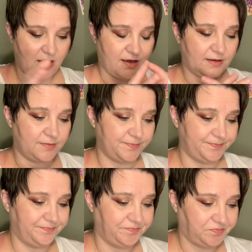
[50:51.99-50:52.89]

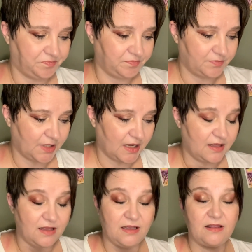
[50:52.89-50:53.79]
I
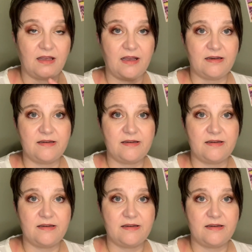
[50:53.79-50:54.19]
think that